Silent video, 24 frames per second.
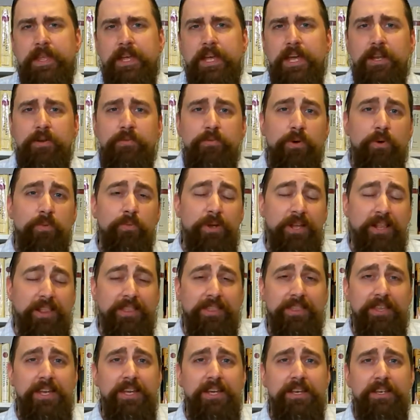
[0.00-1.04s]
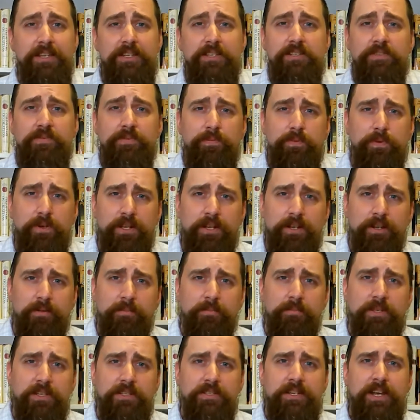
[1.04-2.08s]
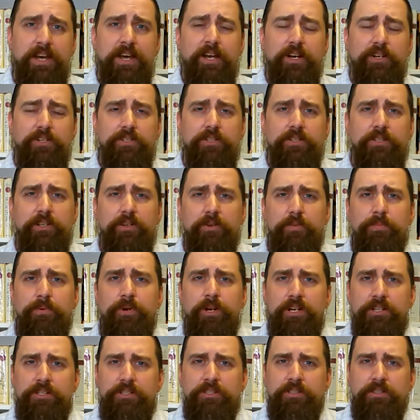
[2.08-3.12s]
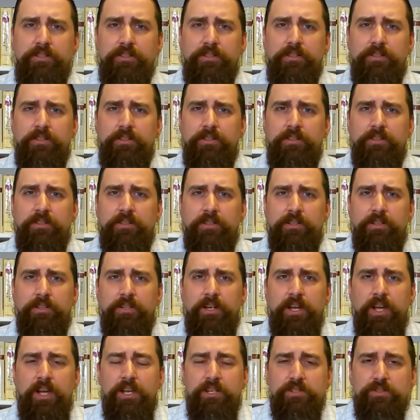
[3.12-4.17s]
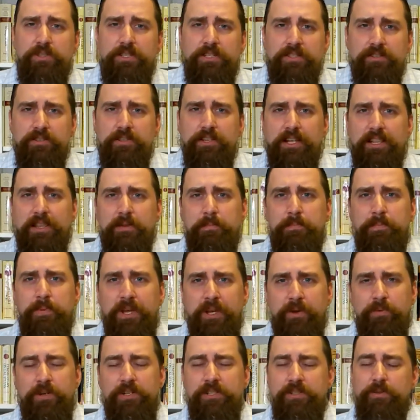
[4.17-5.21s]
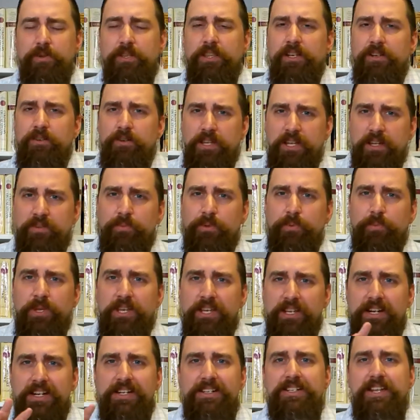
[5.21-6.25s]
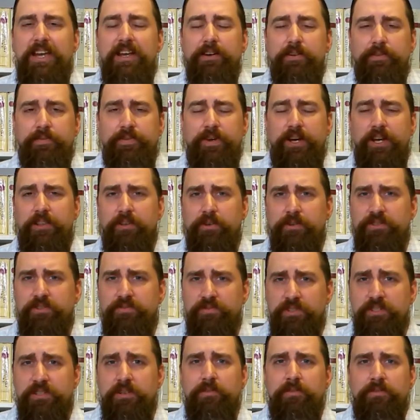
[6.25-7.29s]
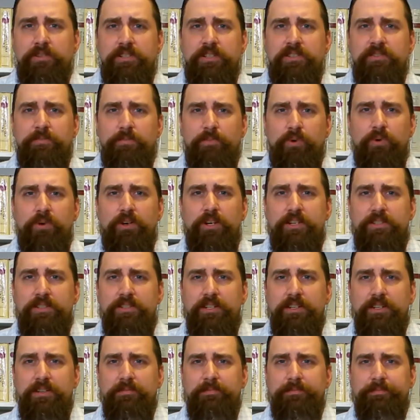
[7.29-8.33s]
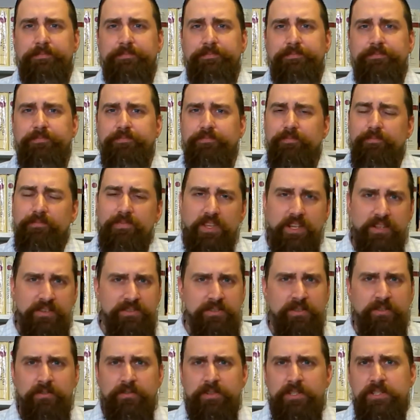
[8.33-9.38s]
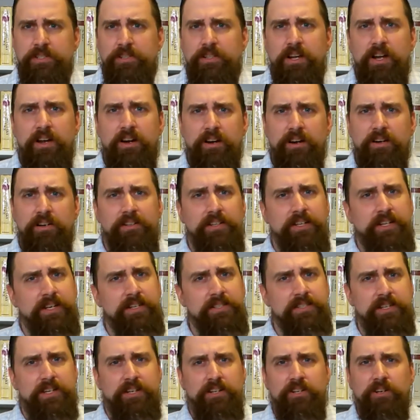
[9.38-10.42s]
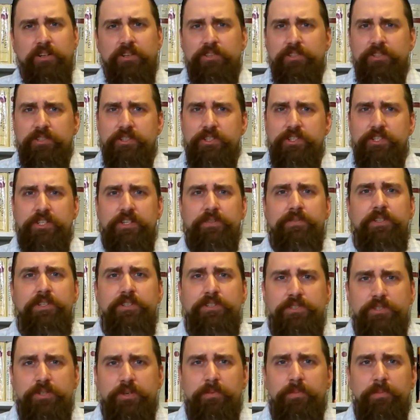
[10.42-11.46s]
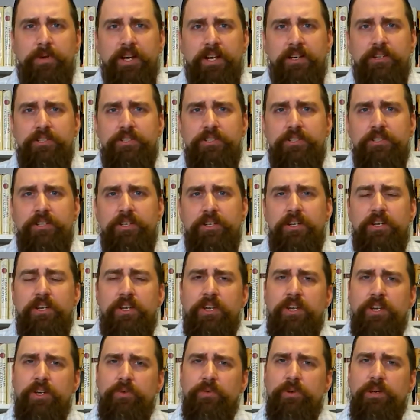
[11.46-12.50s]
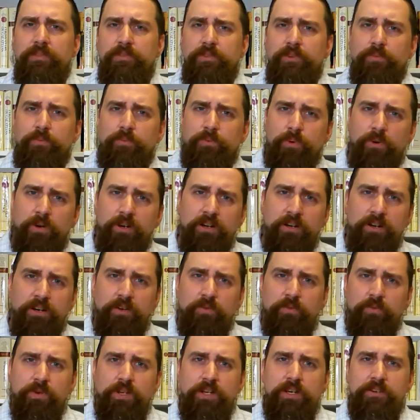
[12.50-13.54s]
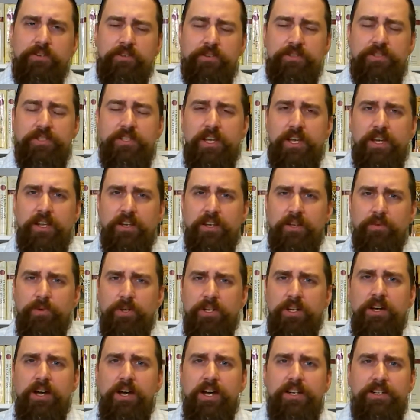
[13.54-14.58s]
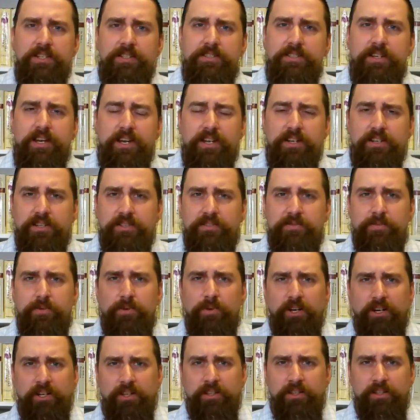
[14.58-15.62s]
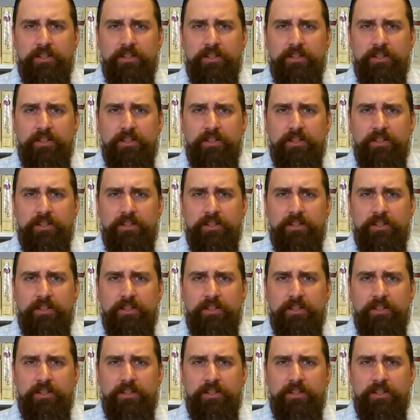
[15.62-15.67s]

And what we think is freedom is actually oppression. So these are like the big ones, and we think, okay, well, we can identify those. For some of us, it's more easy. Some of it's a lot harder. Like I said, culture has shifted so much we have to work on re understanding what God designed us for.